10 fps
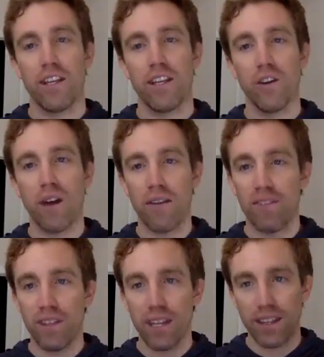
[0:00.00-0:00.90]
you know, I
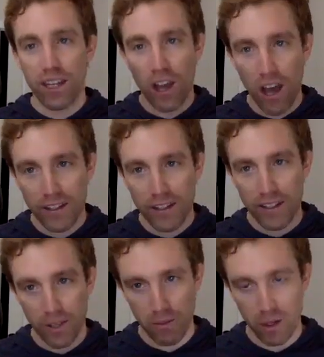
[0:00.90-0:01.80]
feel like the cost
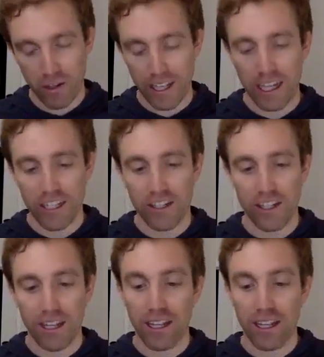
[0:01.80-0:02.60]
of communication